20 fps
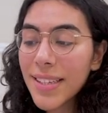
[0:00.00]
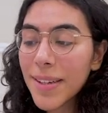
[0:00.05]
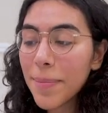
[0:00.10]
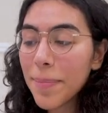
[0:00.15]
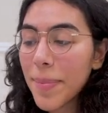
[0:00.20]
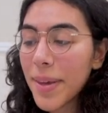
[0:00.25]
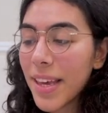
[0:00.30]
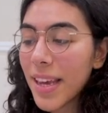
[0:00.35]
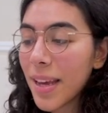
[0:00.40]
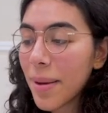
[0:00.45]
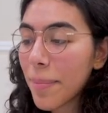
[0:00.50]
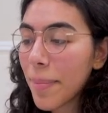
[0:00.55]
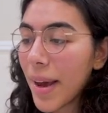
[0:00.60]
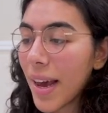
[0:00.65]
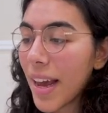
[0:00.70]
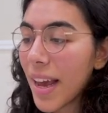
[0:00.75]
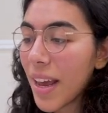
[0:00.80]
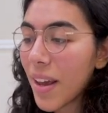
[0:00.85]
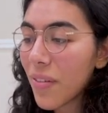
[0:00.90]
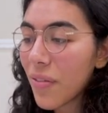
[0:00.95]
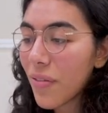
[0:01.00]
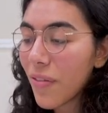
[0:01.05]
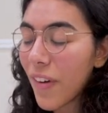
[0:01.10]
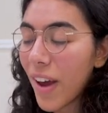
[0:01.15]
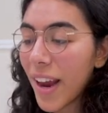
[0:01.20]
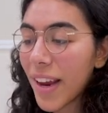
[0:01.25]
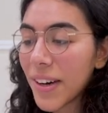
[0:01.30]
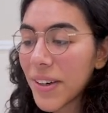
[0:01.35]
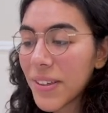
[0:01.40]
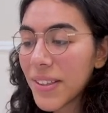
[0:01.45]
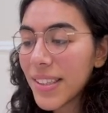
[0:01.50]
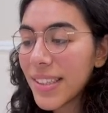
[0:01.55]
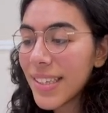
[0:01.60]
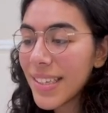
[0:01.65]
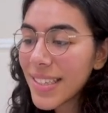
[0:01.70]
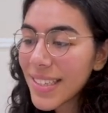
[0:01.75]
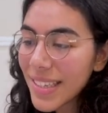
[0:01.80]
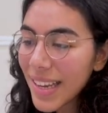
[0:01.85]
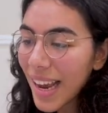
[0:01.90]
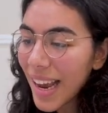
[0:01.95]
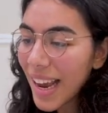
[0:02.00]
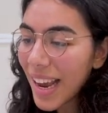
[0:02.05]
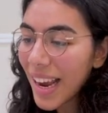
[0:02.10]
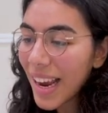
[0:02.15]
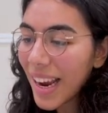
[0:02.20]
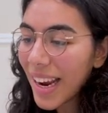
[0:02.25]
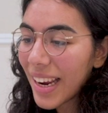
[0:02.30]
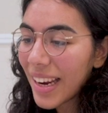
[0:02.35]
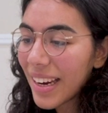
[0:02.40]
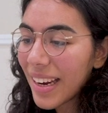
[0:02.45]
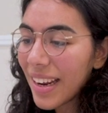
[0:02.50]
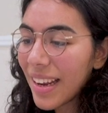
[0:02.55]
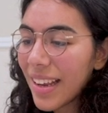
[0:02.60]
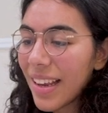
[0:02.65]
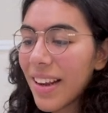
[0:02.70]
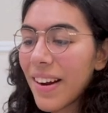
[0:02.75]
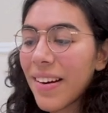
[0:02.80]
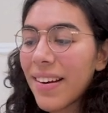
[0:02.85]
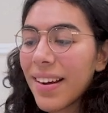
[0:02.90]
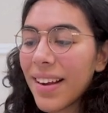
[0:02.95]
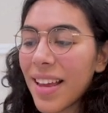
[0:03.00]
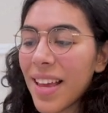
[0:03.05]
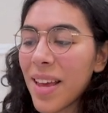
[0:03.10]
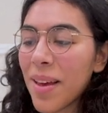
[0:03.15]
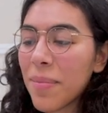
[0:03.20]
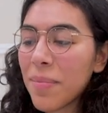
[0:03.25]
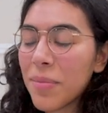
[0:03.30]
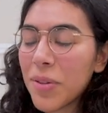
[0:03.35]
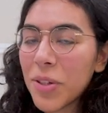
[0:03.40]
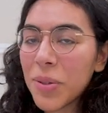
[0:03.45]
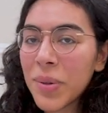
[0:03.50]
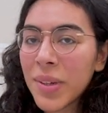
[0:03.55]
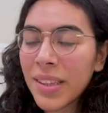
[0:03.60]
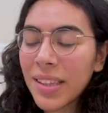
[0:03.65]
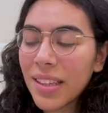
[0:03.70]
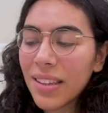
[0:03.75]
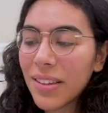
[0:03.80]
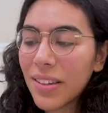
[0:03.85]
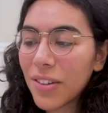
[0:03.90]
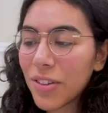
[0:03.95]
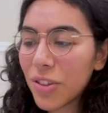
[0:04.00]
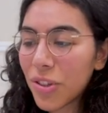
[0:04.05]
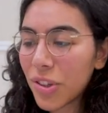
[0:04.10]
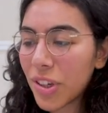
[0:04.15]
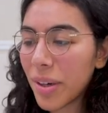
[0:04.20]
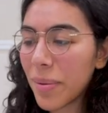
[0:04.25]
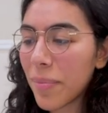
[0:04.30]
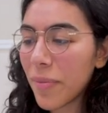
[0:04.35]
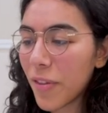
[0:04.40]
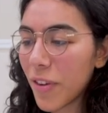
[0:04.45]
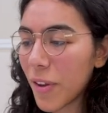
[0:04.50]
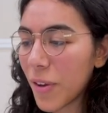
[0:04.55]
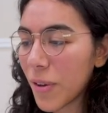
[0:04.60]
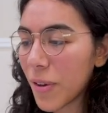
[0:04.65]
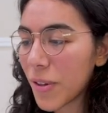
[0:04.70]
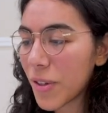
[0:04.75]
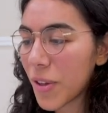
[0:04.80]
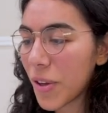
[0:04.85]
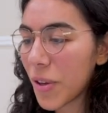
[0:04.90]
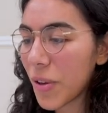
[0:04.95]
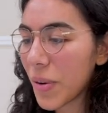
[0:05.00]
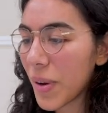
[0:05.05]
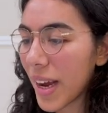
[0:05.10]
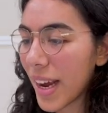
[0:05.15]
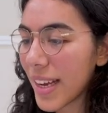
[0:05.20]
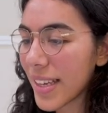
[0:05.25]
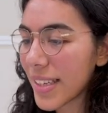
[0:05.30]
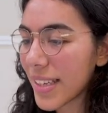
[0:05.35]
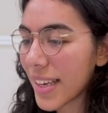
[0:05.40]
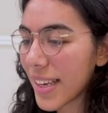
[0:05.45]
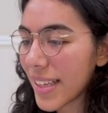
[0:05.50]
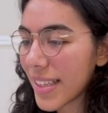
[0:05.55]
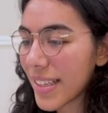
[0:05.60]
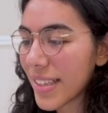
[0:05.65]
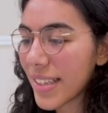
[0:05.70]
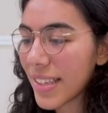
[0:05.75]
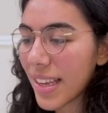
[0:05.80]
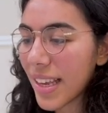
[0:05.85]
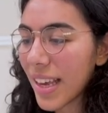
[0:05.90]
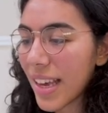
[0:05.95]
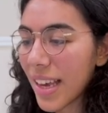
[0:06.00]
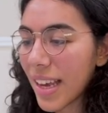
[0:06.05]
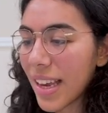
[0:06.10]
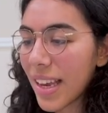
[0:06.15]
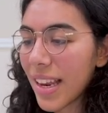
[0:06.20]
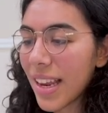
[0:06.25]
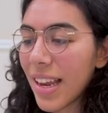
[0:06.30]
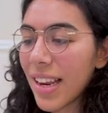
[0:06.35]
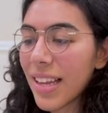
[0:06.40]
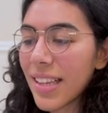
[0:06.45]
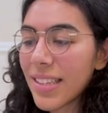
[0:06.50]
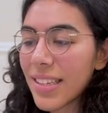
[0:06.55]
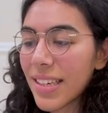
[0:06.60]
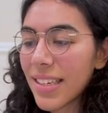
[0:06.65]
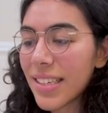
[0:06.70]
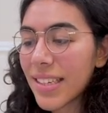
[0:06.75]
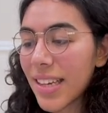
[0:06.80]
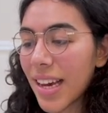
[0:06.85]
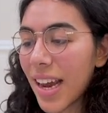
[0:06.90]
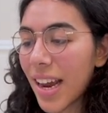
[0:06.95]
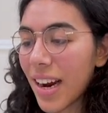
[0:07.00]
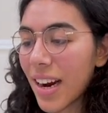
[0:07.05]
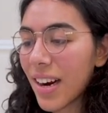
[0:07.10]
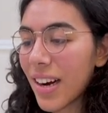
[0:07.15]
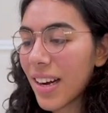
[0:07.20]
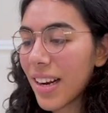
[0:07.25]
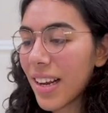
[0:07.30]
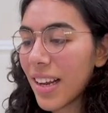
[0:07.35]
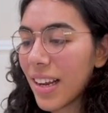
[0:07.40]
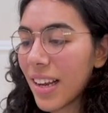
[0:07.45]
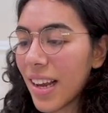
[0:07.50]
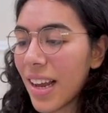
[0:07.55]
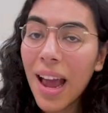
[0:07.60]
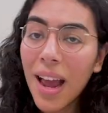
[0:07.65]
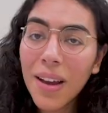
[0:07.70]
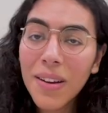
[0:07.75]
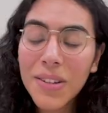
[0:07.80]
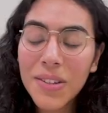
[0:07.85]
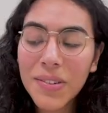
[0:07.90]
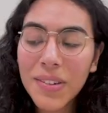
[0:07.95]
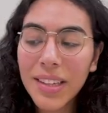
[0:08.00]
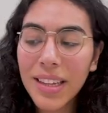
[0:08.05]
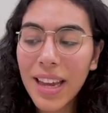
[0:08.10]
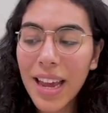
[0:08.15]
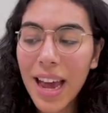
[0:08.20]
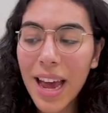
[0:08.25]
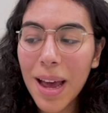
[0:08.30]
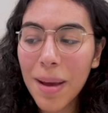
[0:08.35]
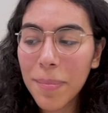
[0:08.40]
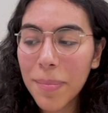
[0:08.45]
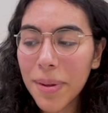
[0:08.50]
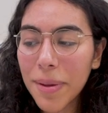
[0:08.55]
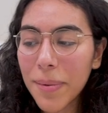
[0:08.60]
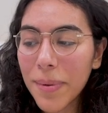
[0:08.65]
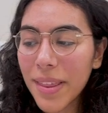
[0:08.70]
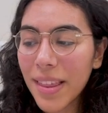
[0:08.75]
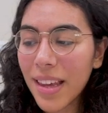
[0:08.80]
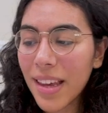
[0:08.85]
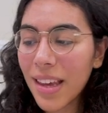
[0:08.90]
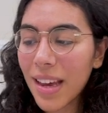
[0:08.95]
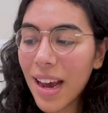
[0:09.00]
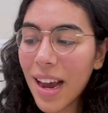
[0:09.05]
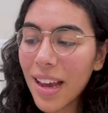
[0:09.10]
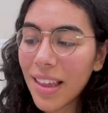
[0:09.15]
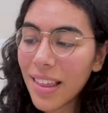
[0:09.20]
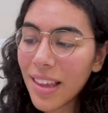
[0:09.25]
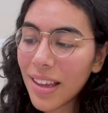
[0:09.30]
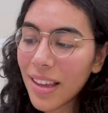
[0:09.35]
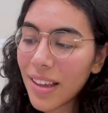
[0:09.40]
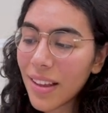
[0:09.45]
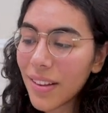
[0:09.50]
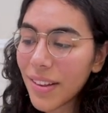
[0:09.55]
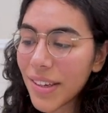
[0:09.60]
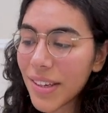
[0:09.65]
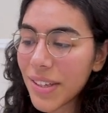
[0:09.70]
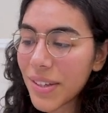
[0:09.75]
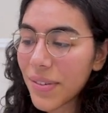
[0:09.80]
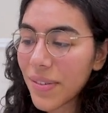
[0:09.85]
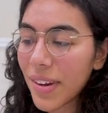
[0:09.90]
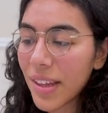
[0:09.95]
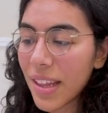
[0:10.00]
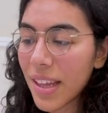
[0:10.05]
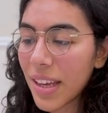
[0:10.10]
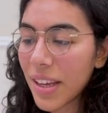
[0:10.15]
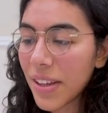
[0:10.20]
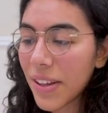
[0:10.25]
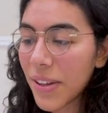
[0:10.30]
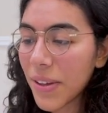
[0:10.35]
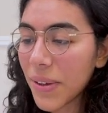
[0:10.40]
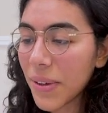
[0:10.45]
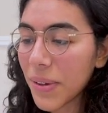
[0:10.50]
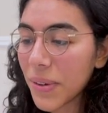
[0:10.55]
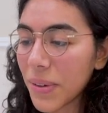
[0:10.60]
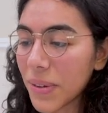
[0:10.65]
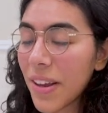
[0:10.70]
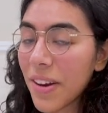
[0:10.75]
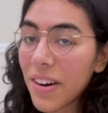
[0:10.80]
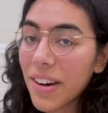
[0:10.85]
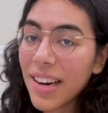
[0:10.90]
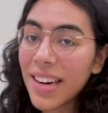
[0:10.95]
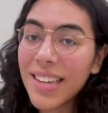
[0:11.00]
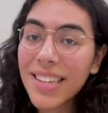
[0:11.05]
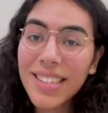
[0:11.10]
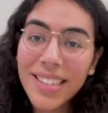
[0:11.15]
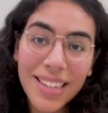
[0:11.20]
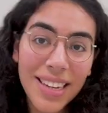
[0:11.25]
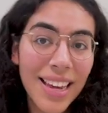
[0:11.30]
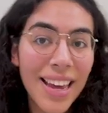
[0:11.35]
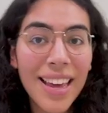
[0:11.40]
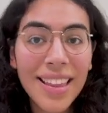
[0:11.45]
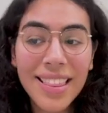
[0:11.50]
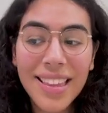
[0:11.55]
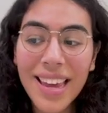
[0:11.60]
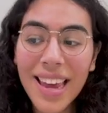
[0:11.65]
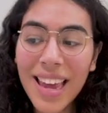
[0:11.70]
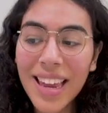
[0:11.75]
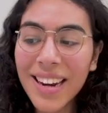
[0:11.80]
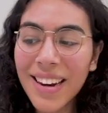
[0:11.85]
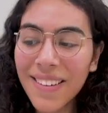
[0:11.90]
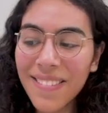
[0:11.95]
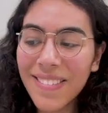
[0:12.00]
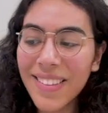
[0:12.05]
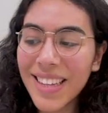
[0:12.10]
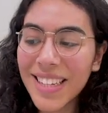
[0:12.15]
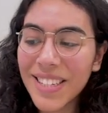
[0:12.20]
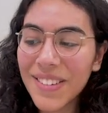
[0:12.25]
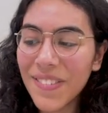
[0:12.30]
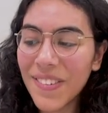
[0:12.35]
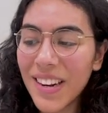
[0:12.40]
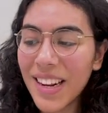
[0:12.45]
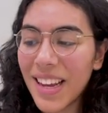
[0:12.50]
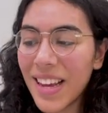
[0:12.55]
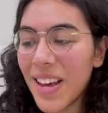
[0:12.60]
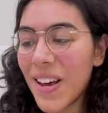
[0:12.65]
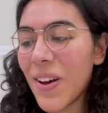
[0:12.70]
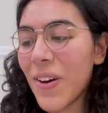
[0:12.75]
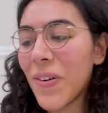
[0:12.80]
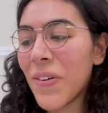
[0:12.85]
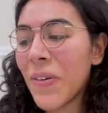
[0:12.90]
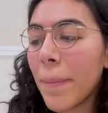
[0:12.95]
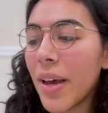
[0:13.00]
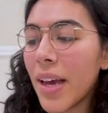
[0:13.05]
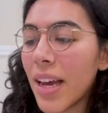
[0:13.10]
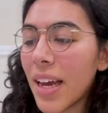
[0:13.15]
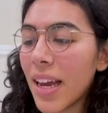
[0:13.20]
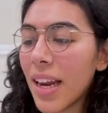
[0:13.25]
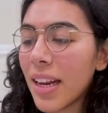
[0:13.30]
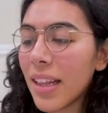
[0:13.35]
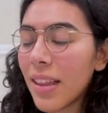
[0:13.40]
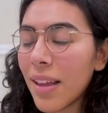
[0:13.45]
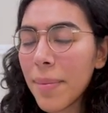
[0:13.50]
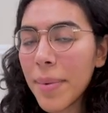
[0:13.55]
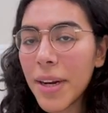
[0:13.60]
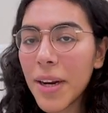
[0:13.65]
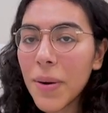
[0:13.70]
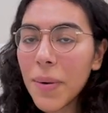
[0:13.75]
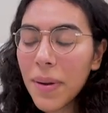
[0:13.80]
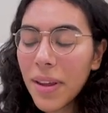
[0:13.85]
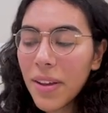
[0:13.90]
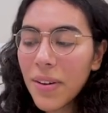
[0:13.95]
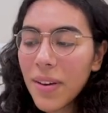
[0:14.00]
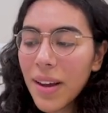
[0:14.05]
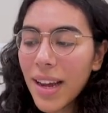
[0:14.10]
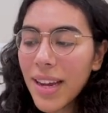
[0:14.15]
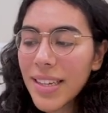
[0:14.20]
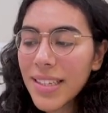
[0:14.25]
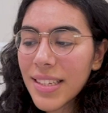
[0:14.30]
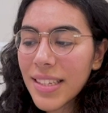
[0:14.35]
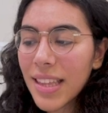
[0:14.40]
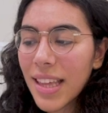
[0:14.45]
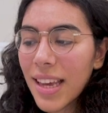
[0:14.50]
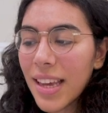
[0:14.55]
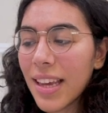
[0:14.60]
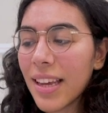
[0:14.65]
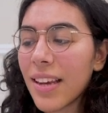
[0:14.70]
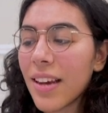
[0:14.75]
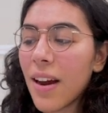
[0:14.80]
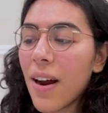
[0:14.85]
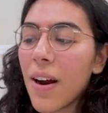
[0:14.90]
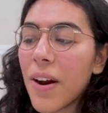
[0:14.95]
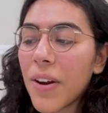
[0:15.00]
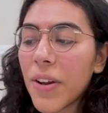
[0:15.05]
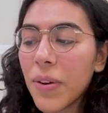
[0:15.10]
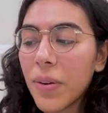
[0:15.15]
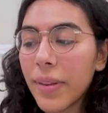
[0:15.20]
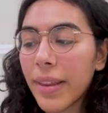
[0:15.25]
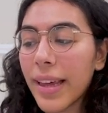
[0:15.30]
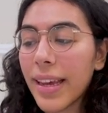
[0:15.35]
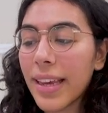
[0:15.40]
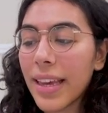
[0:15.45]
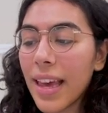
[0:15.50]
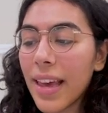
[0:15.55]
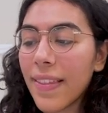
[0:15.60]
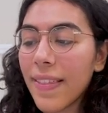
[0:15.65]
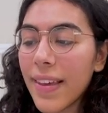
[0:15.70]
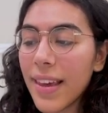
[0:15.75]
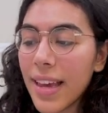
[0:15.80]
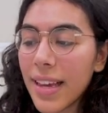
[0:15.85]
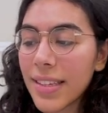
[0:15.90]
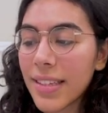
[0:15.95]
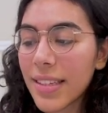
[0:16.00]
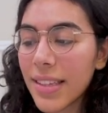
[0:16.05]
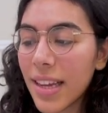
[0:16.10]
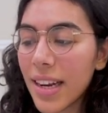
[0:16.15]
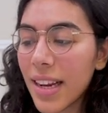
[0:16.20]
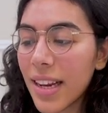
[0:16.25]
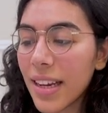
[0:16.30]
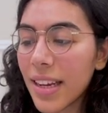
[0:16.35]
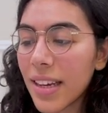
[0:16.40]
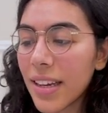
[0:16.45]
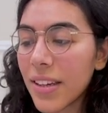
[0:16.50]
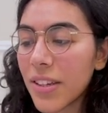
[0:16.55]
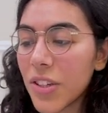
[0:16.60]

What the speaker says: up being my final design. Here I am doing the little trim view so you guys can see it in its entirety. I was really happy with it. I think it looks really cute. You're gonna see it at the end of this video, but let me know what you guys think. Are you liking the aesthetic?